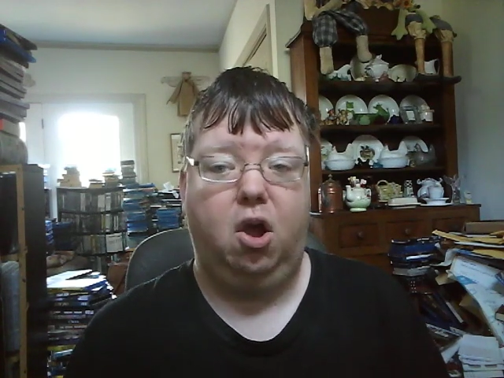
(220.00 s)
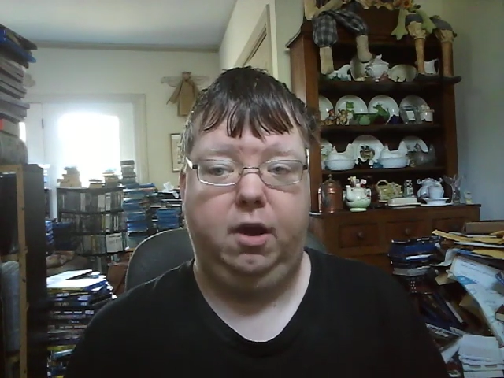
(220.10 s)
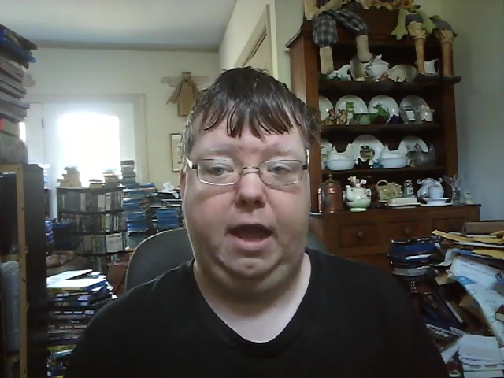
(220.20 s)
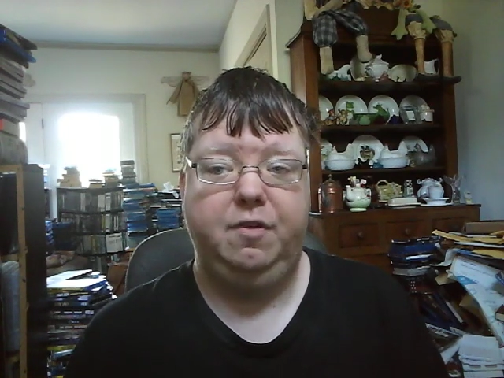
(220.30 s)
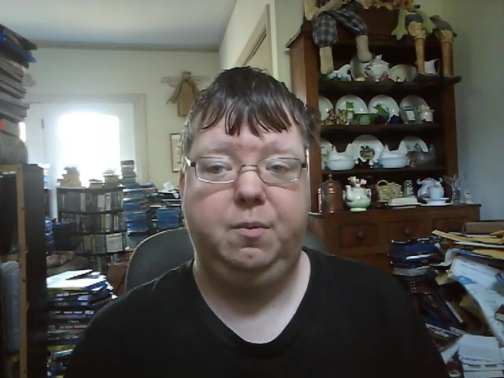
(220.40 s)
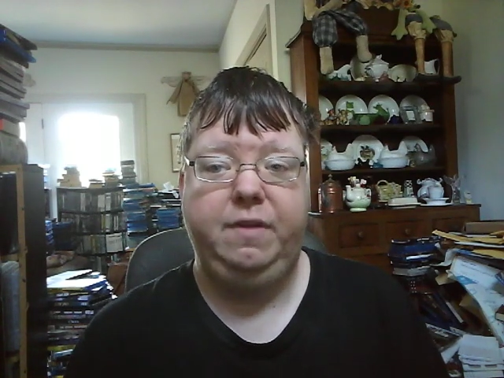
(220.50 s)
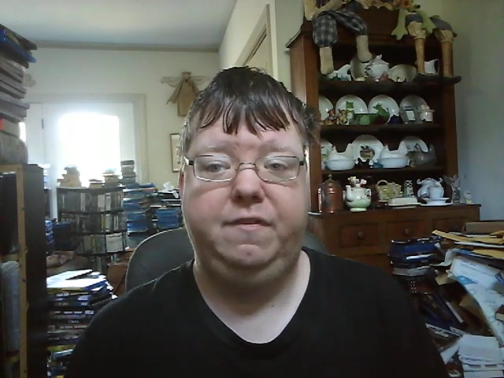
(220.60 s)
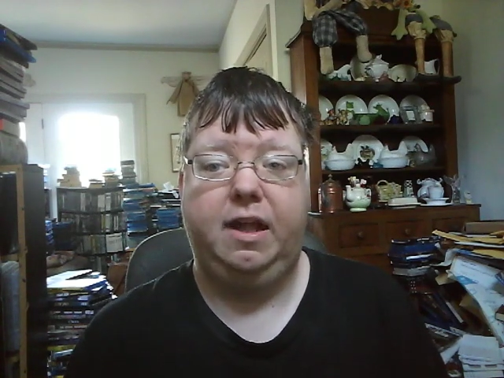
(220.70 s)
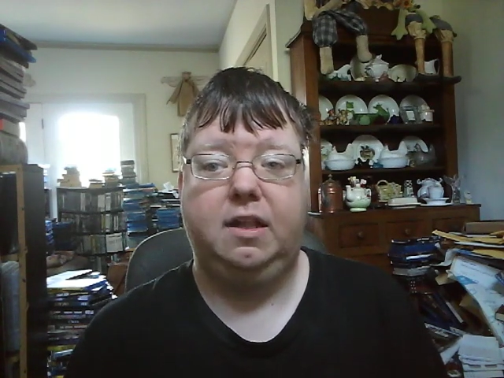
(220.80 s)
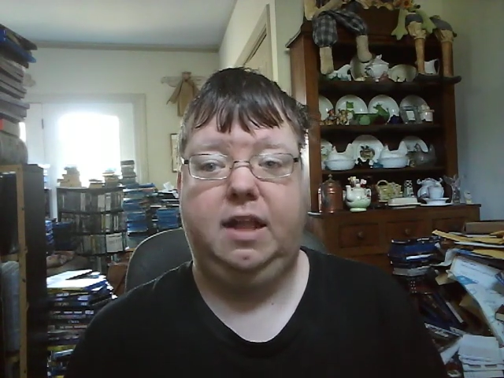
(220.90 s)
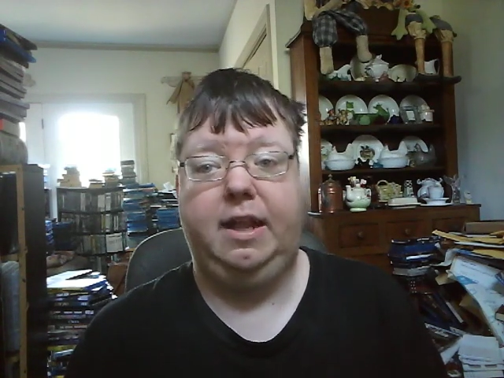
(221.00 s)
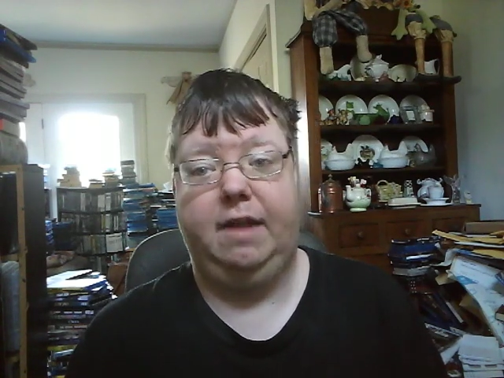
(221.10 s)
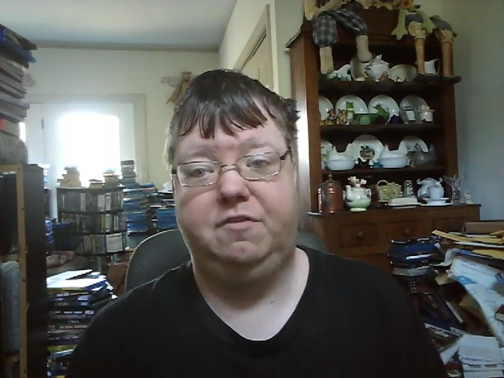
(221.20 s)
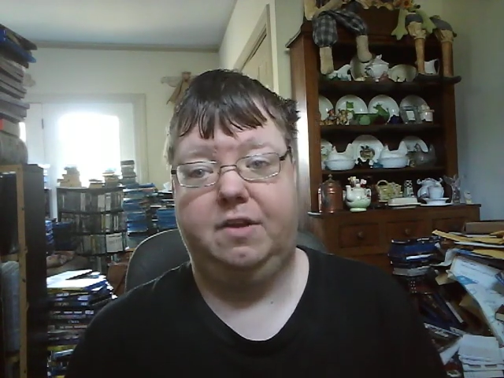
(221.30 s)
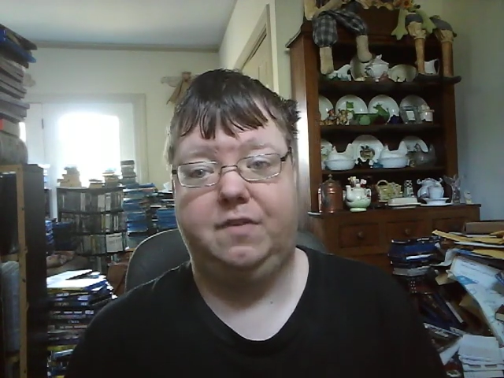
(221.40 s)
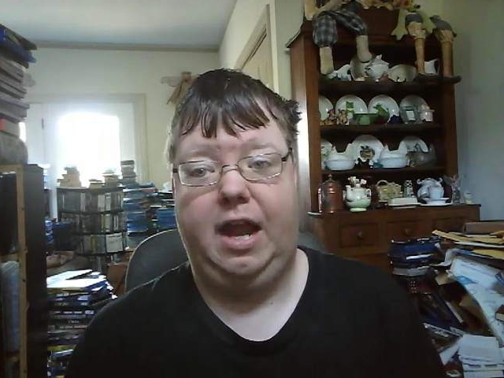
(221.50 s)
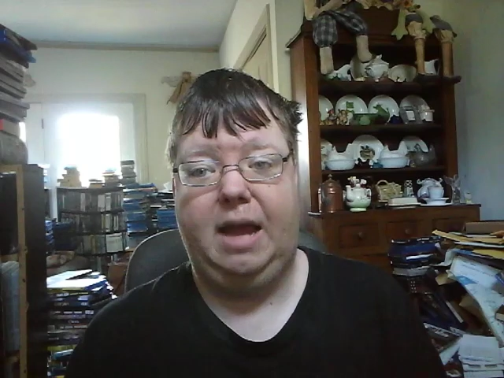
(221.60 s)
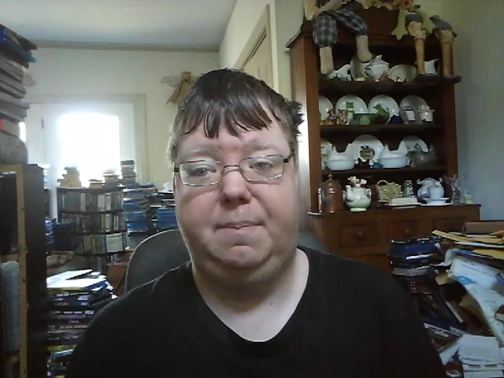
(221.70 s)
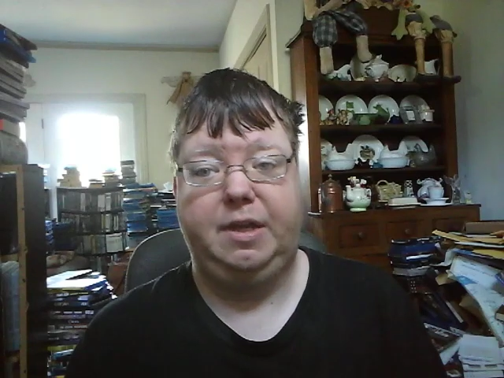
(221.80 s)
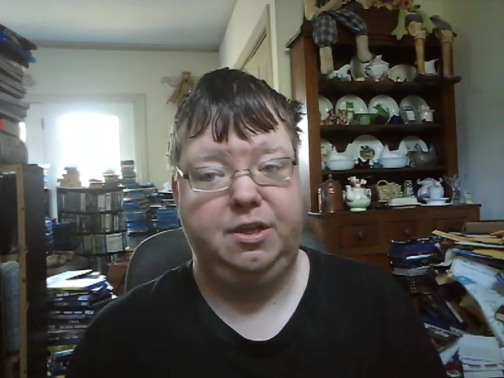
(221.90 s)
on After We Fell and After Ever
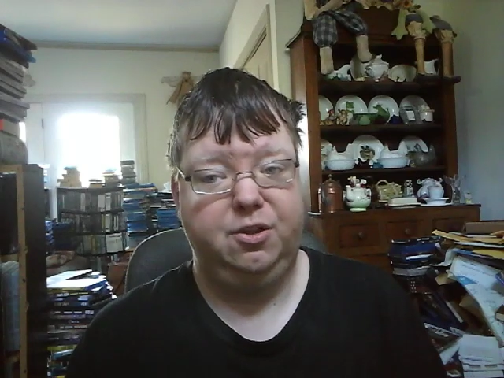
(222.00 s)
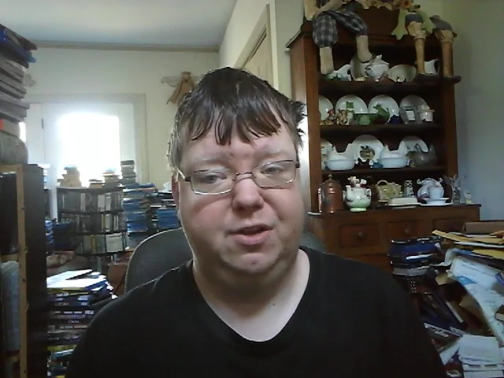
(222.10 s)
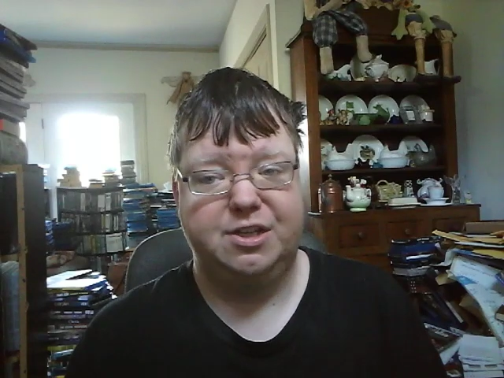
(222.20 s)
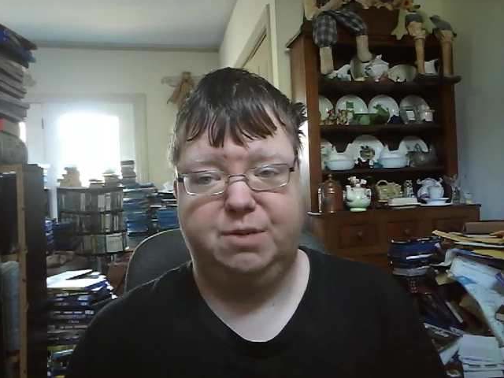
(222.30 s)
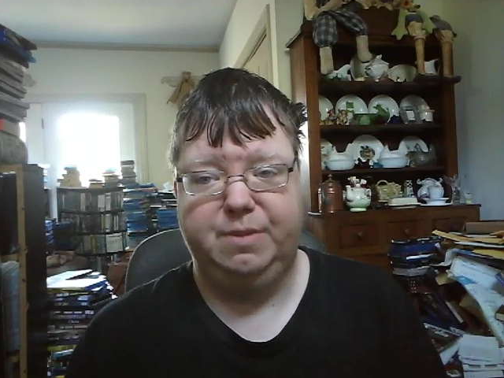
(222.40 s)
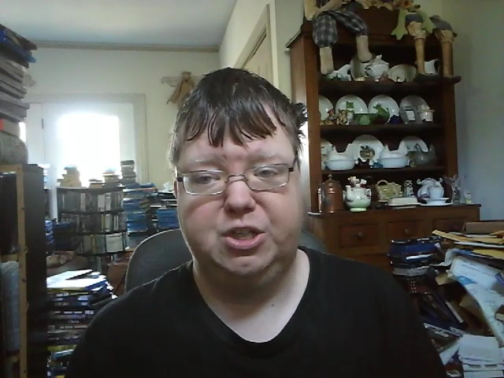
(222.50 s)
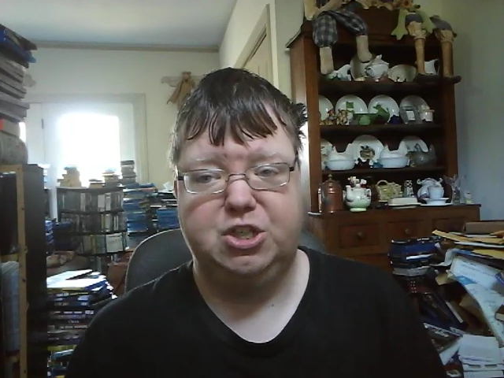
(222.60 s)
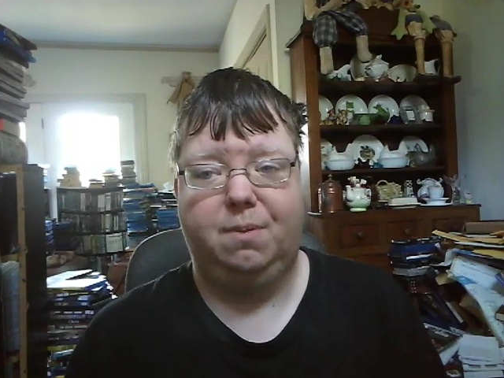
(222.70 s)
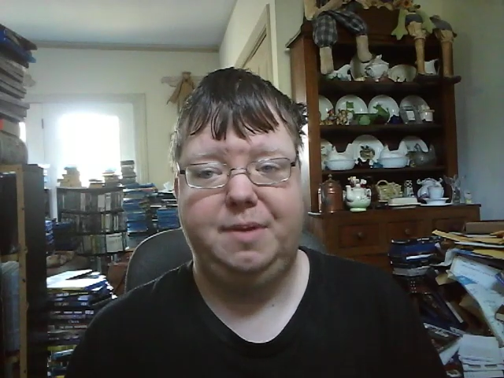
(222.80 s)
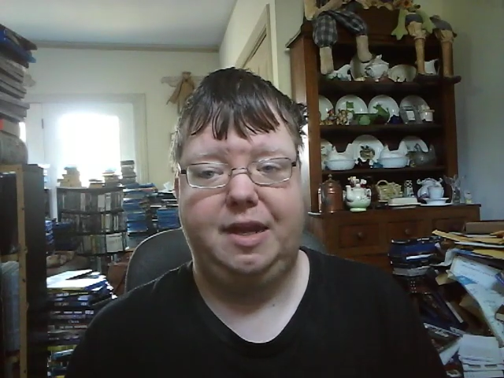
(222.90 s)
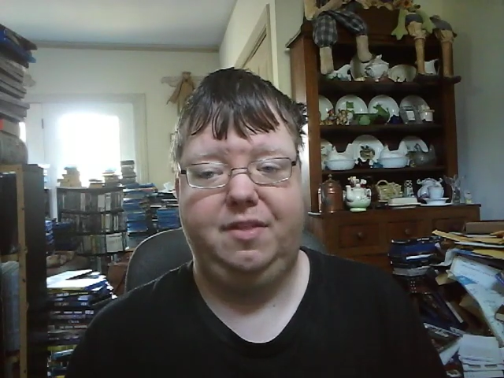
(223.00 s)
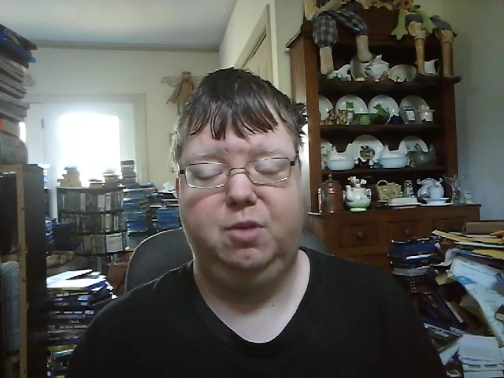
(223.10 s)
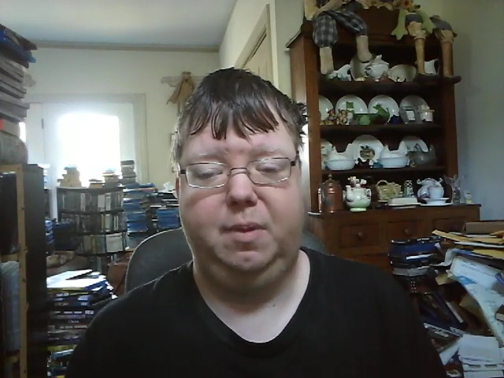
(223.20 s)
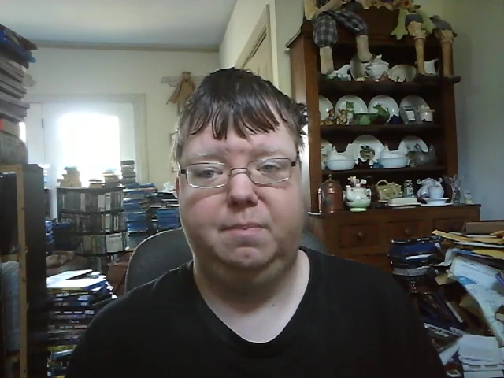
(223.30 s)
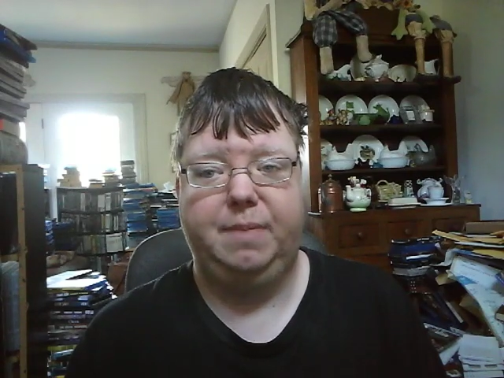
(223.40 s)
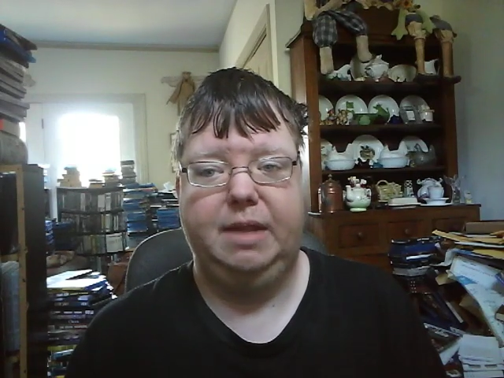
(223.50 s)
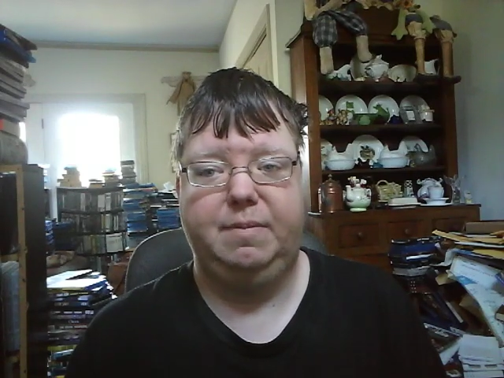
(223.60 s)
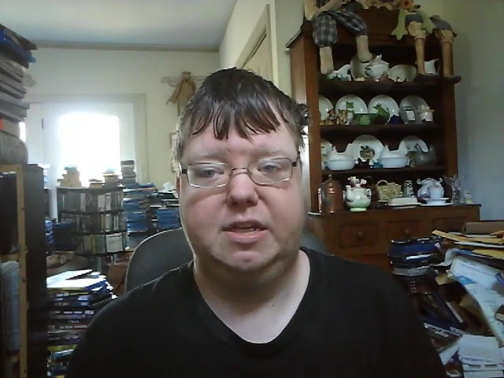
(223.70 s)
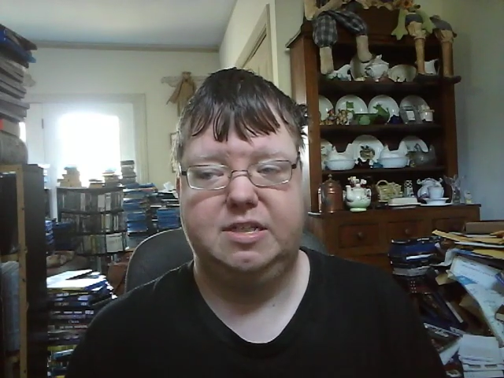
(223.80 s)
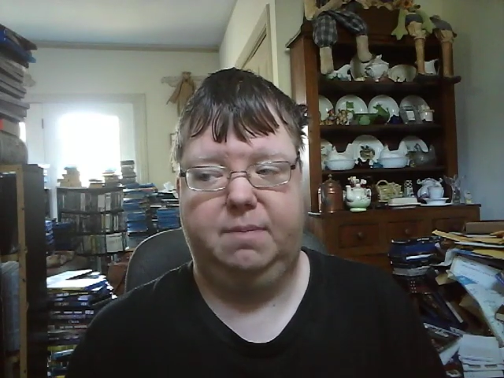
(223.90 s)
Happy. You guys are going to be so updated that you'll be begging
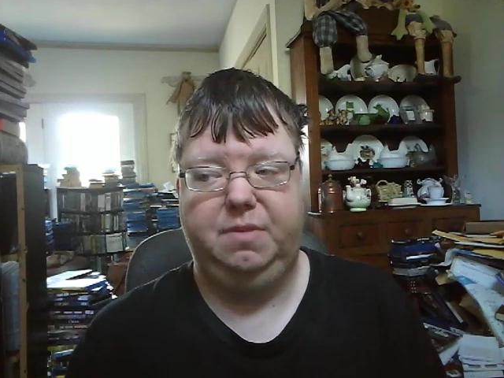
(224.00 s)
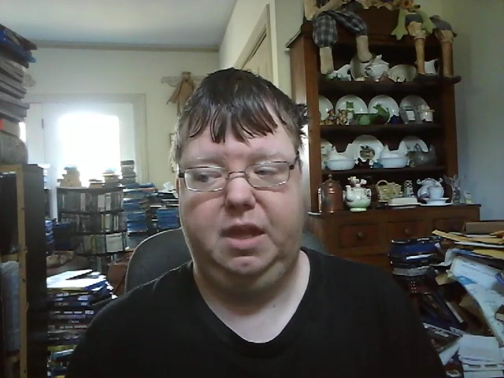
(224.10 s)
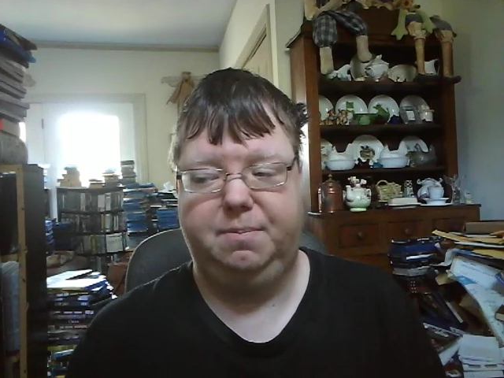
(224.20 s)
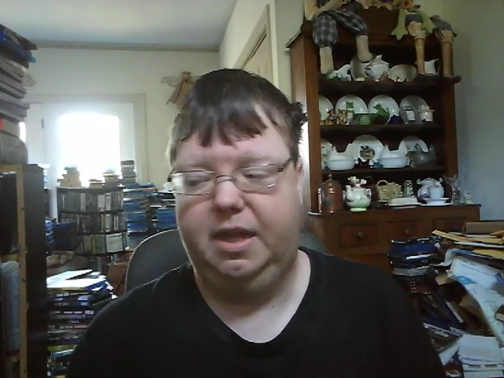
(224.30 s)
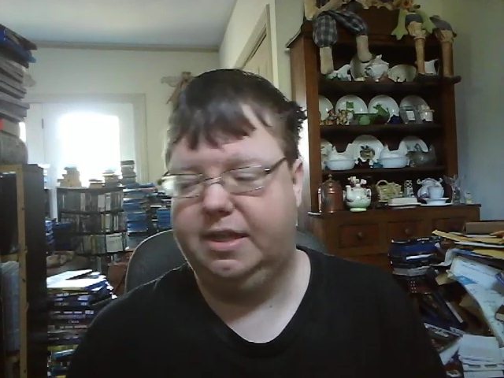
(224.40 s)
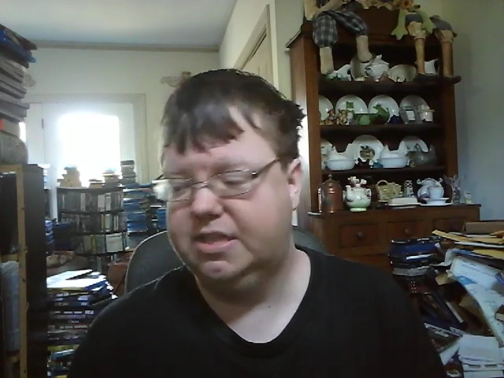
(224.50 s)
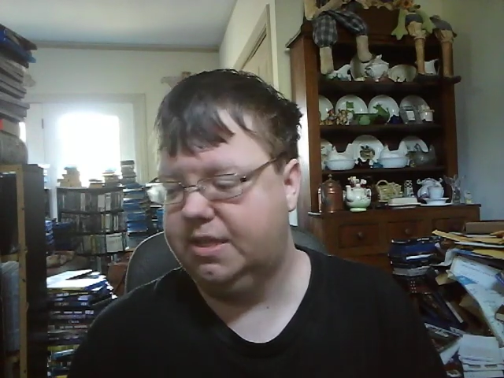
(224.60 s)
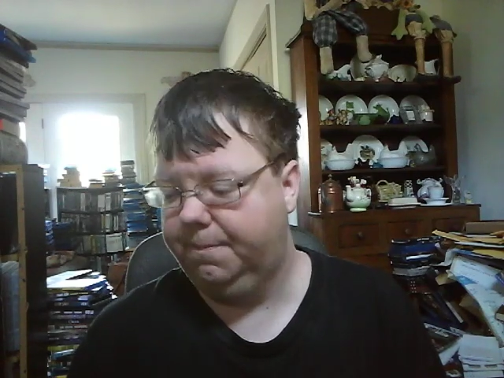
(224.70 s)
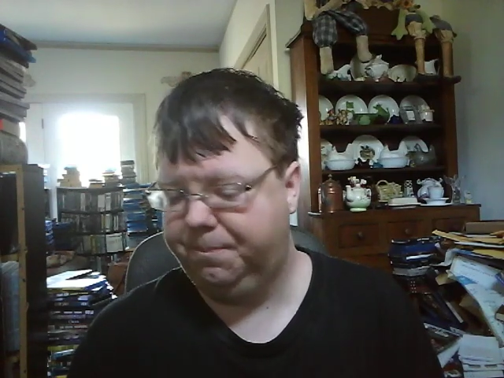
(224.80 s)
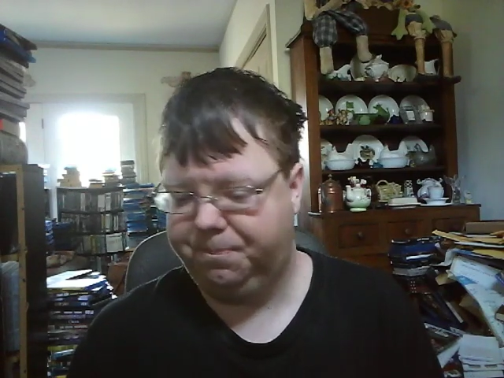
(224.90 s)
me to stop the updates.